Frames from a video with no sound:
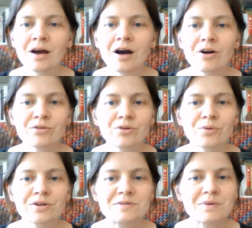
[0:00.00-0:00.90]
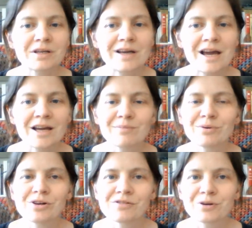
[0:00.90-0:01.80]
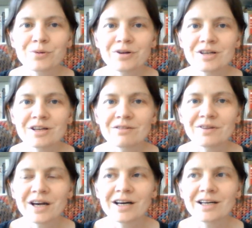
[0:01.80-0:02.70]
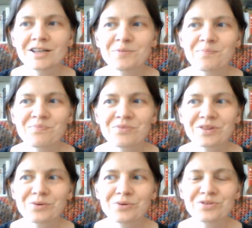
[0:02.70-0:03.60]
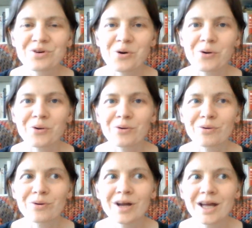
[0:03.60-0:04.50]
I also want to spin a pullover quantity of yarn, so